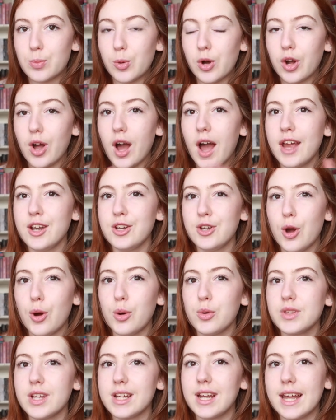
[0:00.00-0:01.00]
book. I
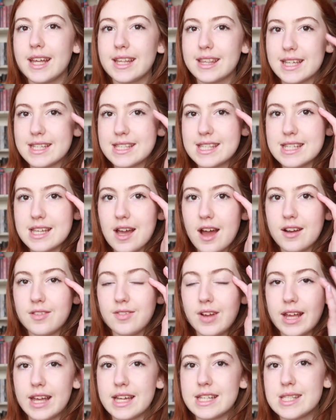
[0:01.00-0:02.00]
know that like, this is kind
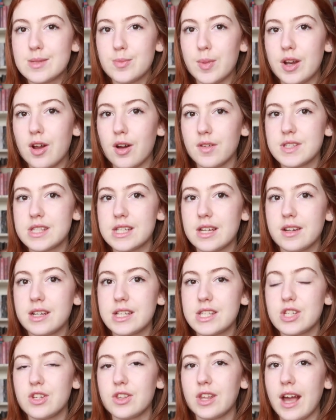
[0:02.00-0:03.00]
of like a spin-off
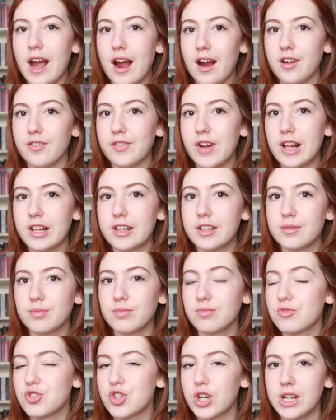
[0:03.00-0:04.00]
series to the Caraval
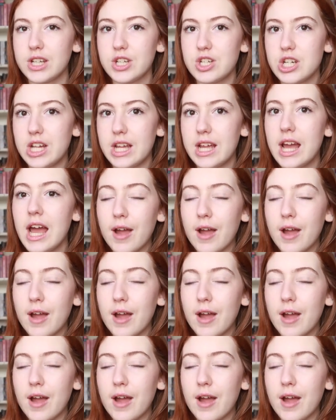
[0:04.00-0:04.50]
trilogy.